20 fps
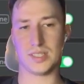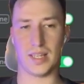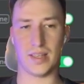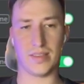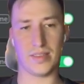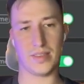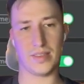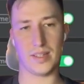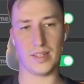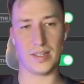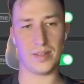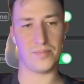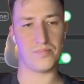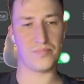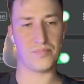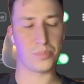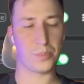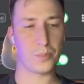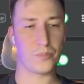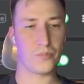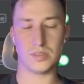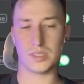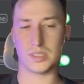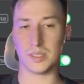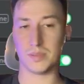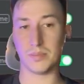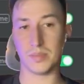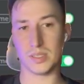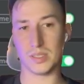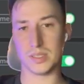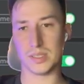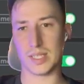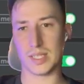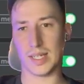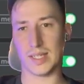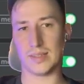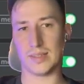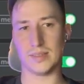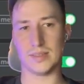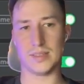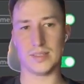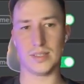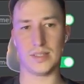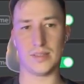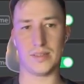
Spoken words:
send the symbols and